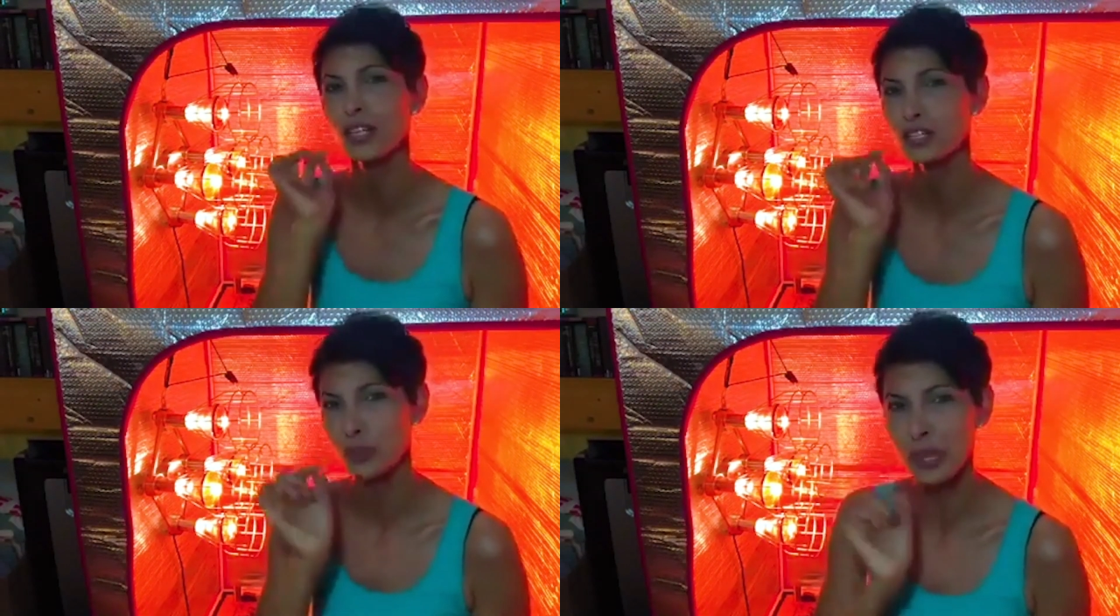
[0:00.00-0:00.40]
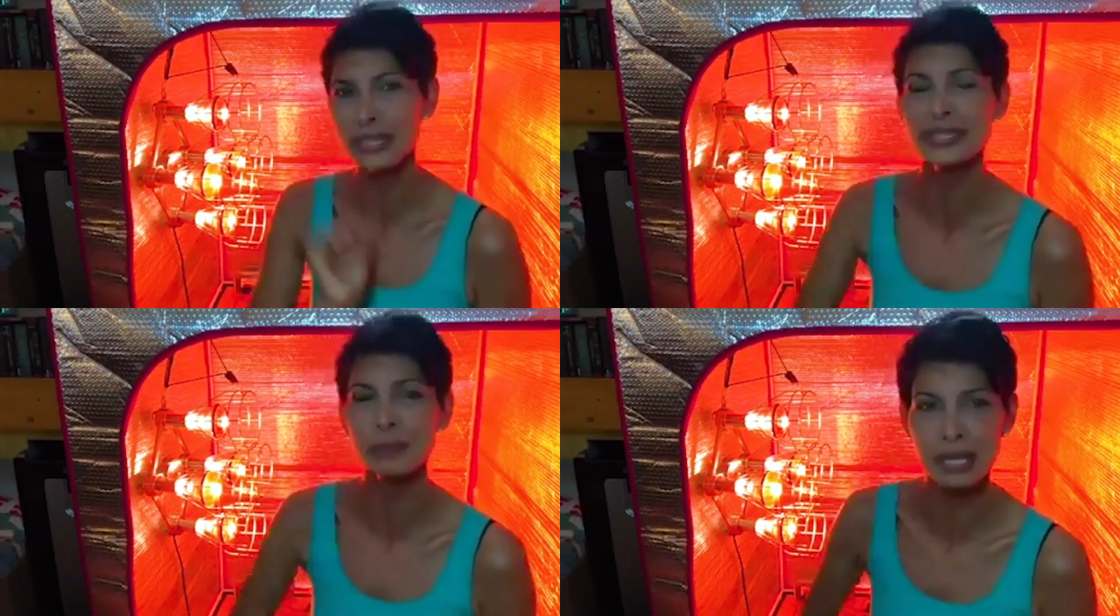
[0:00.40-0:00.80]

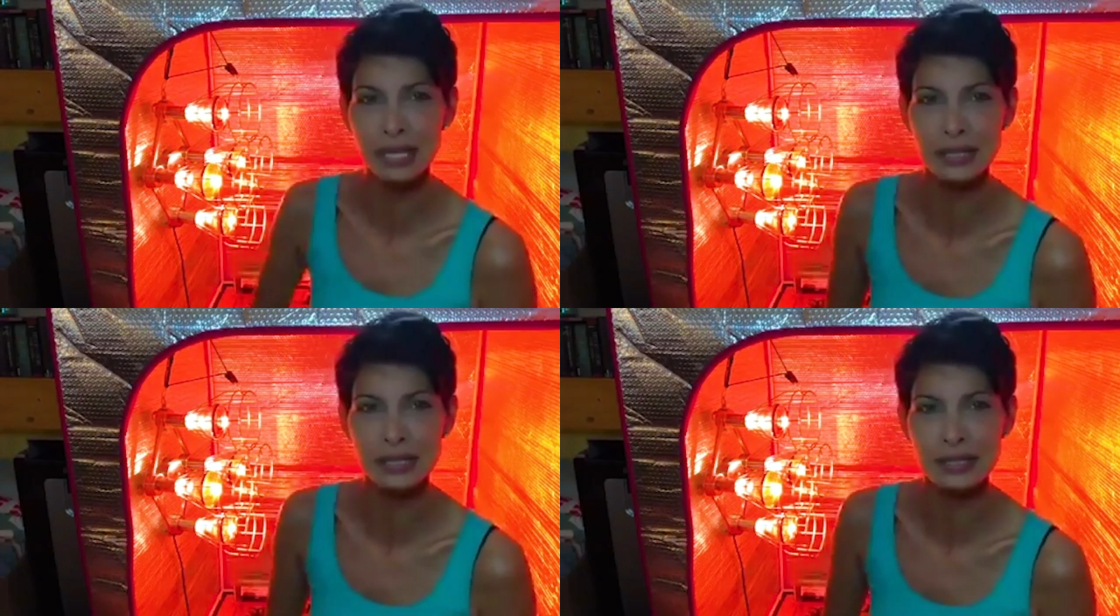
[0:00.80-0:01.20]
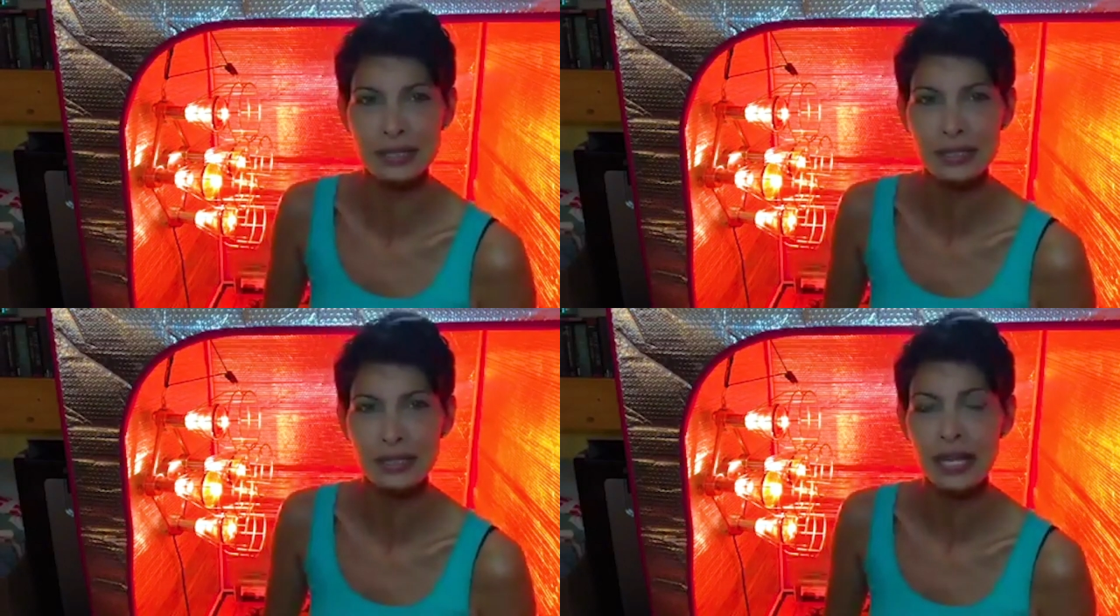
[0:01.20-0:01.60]
20 minutes
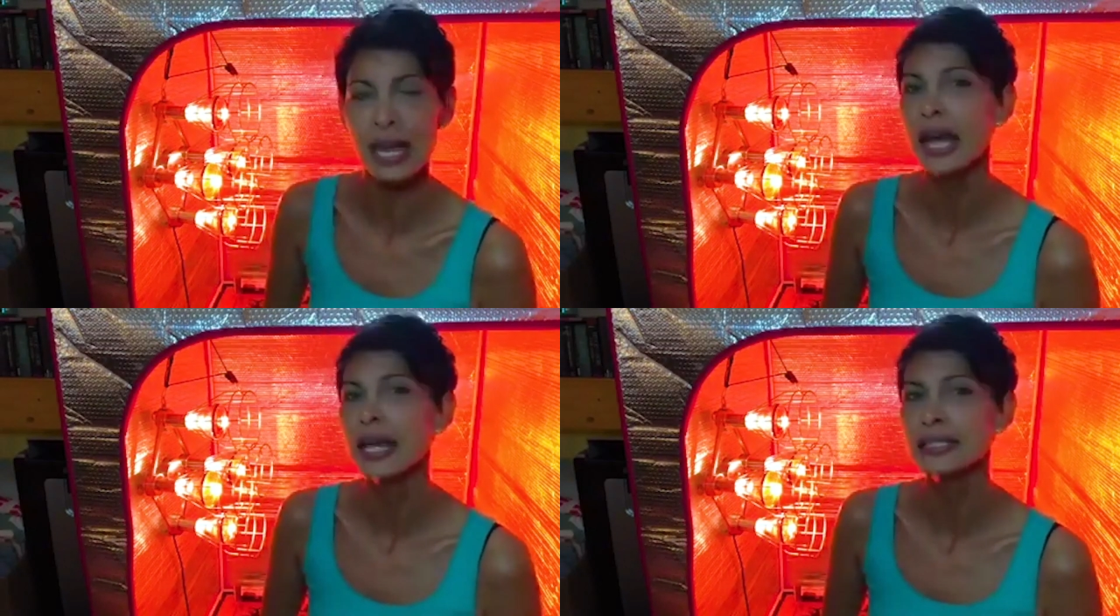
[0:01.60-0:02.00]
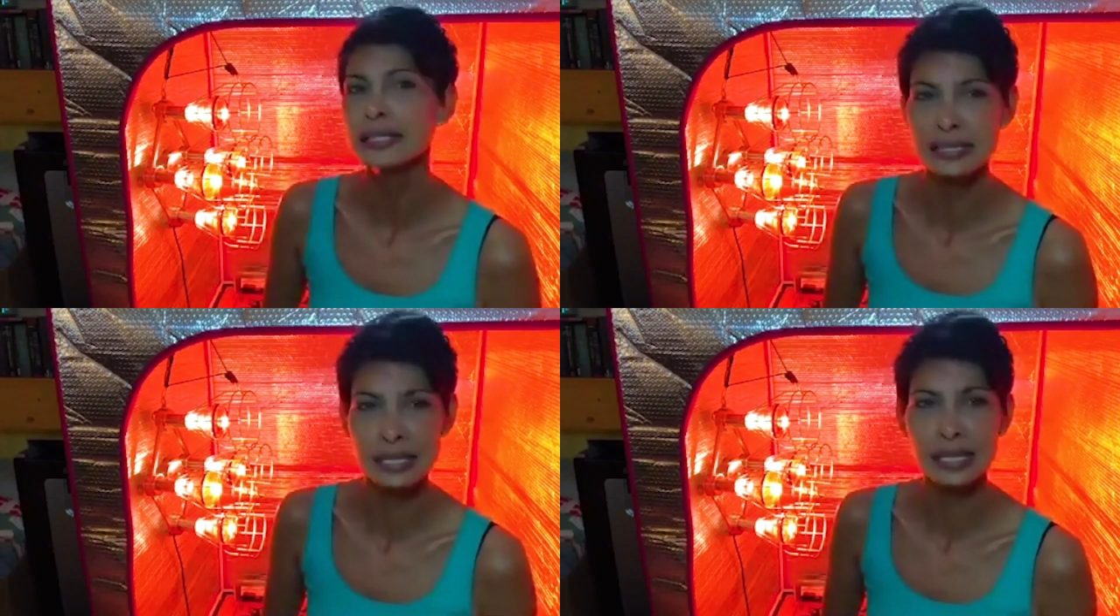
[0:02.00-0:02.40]

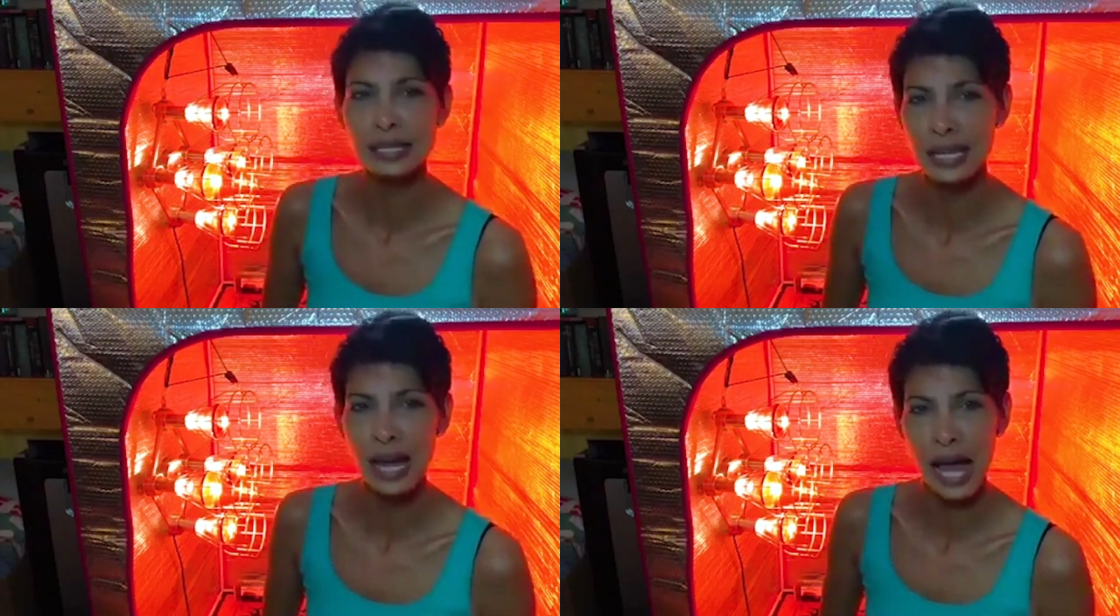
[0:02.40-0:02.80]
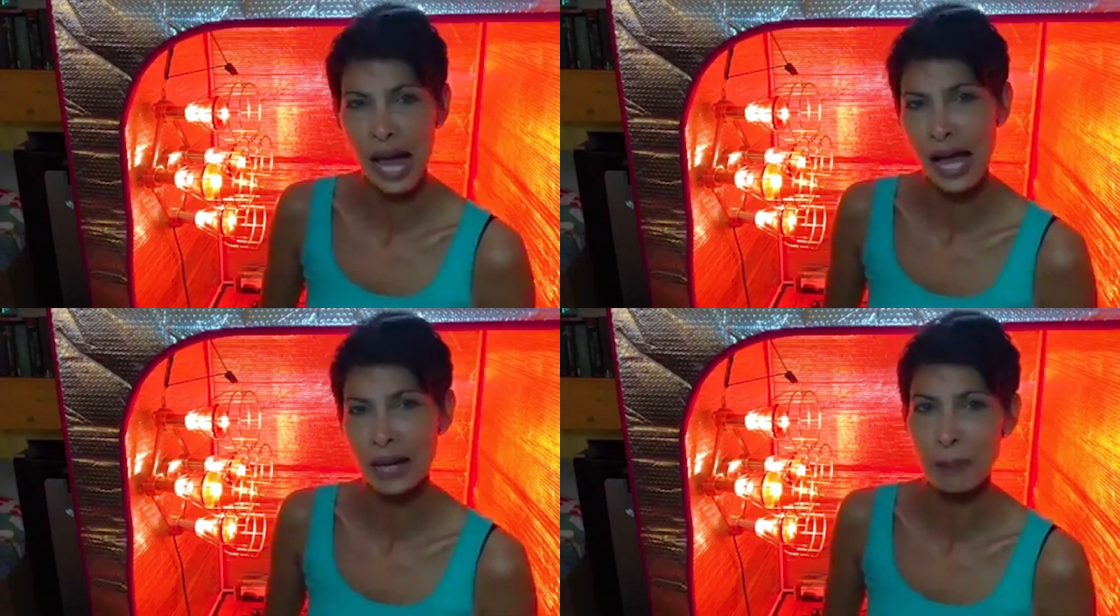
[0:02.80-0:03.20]
sitting in a
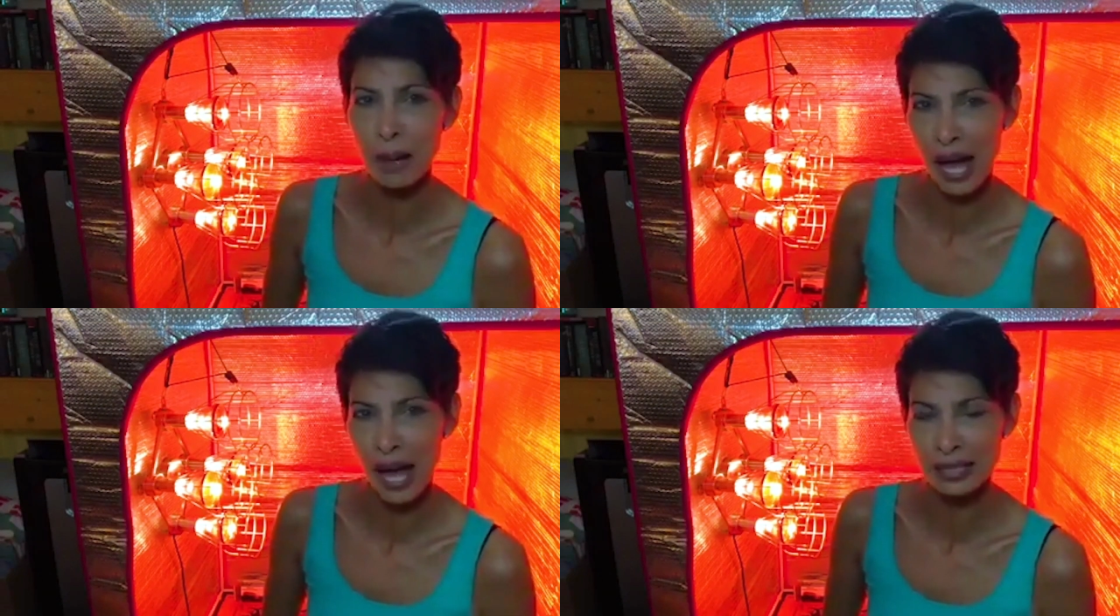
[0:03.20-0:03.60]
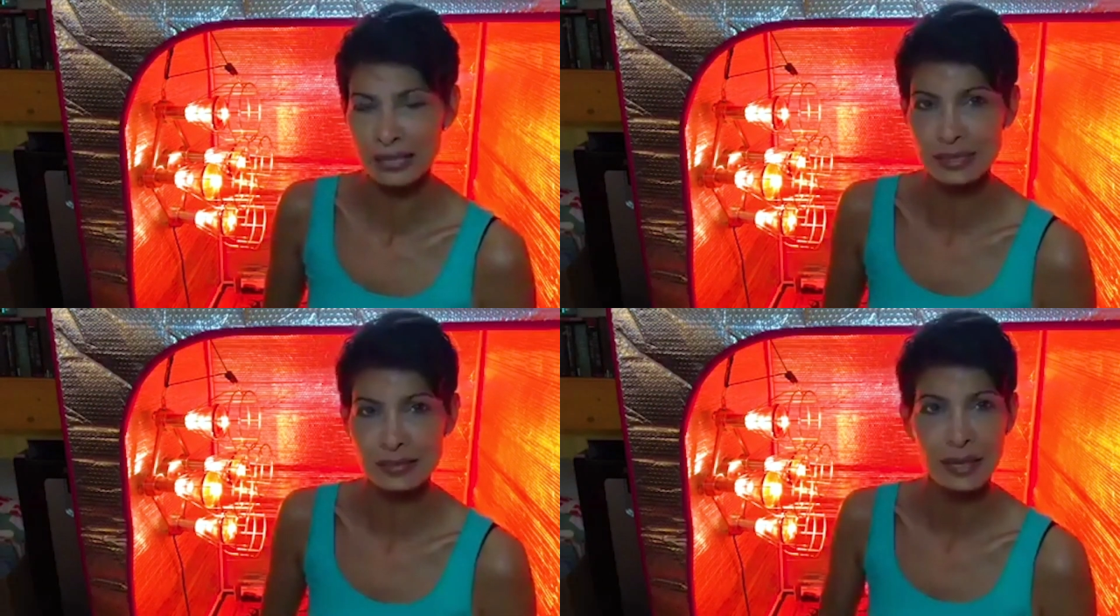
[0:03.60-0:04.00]
hot
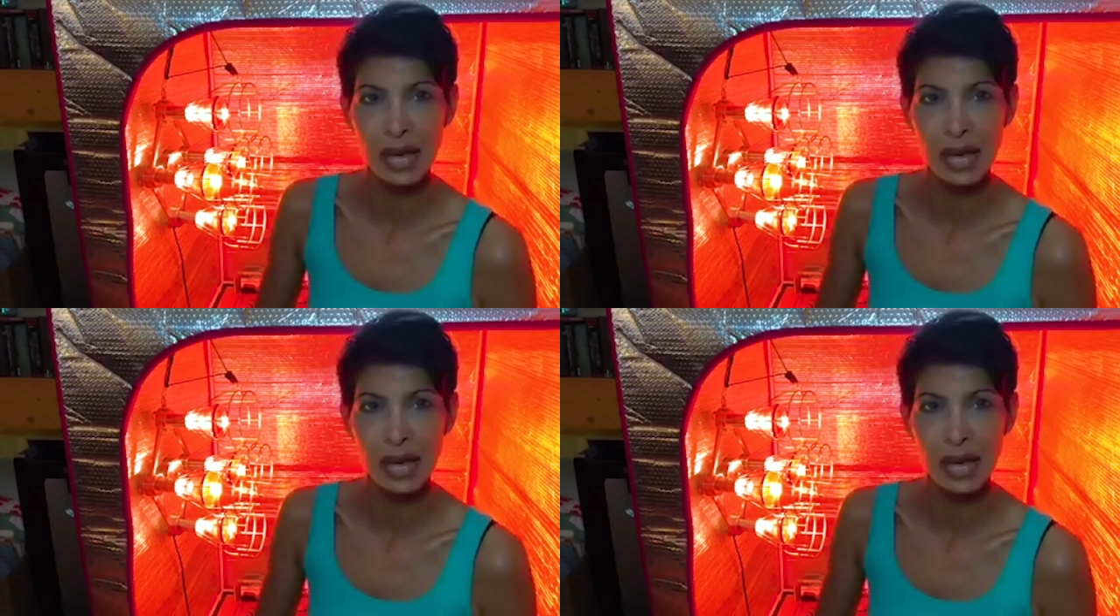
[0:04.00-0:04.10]
box.